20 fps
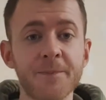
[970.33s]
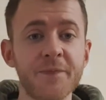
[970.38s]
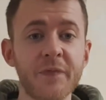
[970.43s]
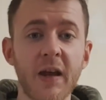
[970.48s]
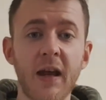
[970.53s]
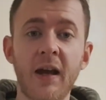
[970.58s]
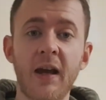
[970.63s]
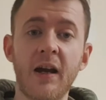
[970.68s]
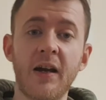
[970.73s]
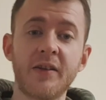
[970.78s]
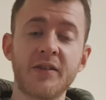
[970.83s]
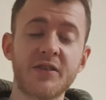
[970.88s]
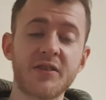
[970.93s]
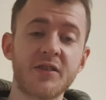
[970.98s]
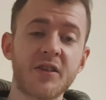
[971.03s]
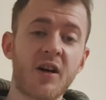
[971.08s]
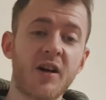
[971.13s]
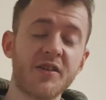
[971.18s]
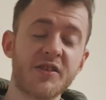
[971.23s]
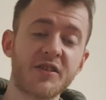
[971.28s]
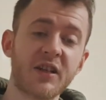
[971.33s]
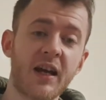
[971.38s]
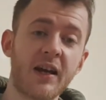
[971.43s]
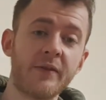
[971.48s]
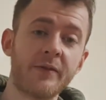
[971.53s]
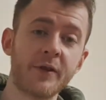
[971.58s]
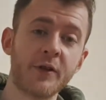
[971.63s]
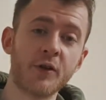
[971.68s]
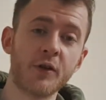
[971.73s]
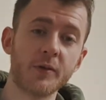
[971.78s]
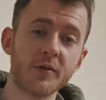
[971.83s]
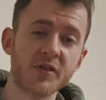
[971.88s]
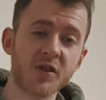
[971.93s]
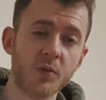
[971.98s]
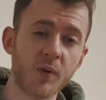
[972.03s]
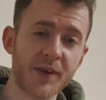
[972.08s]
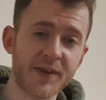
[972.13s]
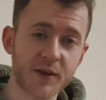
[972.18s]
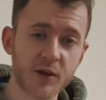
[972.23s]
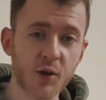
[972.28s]
and start saving up, so
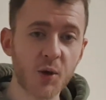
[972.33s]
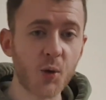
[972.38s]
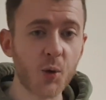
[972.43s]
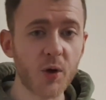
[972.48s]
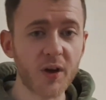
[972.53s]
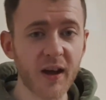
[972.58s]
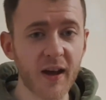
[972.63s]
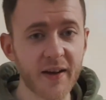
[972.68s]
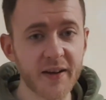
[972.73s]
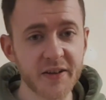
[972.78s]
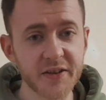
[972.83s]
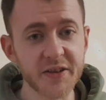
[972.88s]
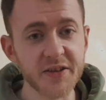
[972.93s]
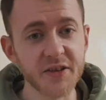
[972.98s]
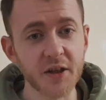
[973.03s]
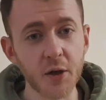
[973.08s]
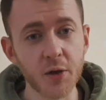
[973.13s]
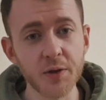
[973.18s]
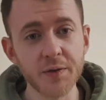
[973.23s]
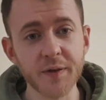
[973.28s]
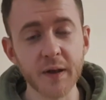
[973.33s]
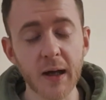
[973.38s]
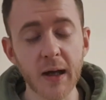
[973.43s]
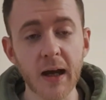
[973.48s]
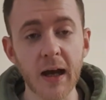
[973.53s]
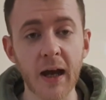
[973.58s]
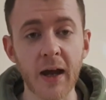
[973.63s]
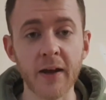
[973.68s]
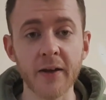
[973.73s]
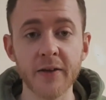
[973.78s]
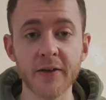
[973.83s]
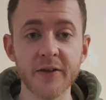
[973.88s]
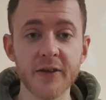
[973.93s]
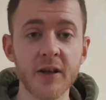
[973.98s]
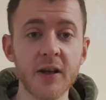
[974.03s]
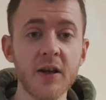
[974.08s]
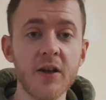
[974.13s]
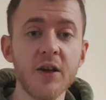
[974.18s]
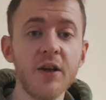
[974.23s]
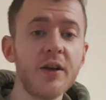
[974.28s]
when the court case is over and
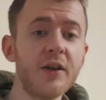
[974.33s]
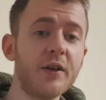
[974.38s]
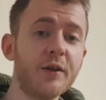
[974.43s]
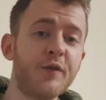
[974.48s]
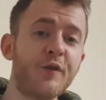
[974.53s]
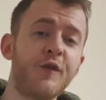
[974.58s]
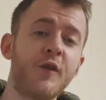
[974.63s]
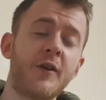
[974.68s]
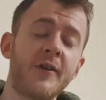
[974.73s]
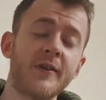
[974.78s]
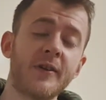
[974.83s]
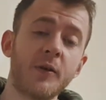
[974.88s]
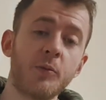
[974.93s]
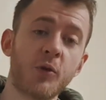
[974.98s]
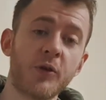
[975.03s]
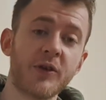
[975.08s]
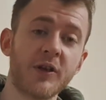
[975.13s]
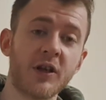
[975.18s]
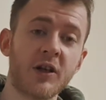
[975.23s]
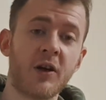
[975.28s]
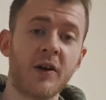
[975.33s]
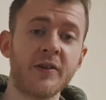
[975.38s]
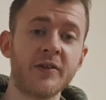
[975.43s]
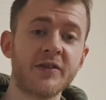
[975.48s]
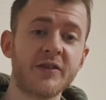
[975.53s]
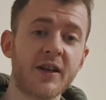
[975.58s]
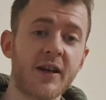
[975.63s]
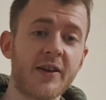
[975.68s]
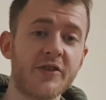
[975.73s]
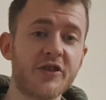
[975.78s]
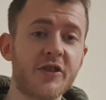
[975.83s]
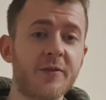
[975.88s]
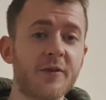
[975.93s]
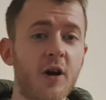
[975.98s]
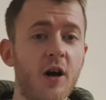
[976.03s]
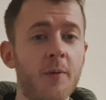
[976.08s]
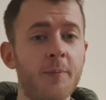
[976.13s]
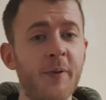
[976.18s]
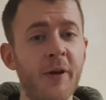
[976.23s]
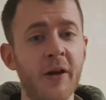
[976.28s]
you finally won the contest, you've
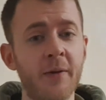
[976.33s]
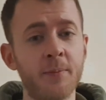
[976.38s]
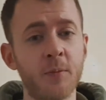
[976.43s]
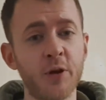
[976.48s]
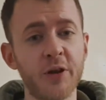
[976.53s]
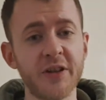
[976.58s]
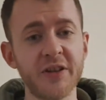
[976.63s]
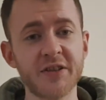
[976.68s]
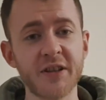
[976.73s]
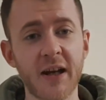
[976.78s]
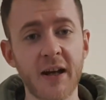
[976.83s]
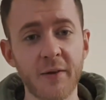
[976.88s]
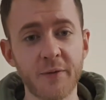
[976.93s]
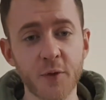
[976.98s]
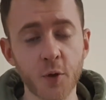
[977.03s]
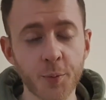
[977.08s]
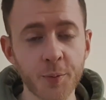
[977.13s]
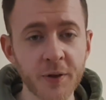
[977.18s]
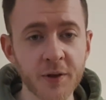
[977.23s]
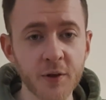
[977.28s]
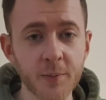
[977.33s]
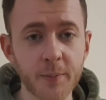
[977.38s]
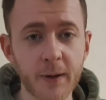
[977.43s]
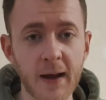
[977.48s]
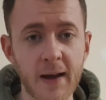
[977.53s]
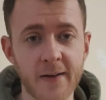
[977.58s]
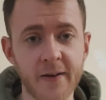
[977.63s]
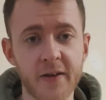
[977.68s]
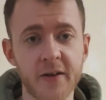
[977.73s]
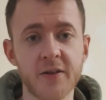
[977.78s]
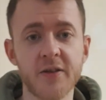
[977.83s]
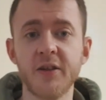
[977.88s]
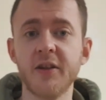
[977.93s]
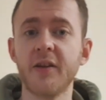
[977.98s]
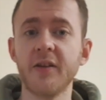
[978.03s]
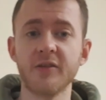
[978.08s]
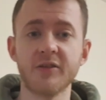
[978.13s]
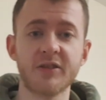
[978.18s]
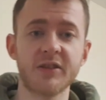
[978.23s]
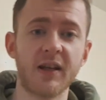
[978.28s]
got a bit of money saved up in the bank, and you
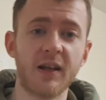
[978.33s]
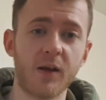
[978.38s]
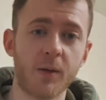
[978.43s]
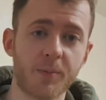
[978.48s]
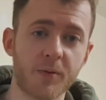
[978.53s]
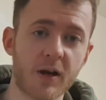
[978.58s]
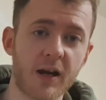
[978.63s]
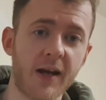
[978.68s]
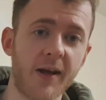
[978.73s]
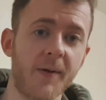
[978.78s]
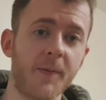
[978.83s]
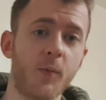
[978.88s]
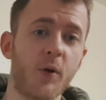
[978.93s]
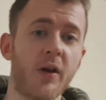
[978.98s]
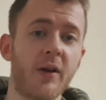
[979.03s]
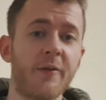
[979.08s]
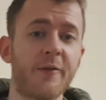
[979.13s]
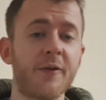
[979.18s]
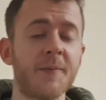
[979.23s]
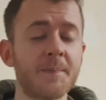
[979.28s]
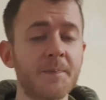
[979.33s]
can celebrate with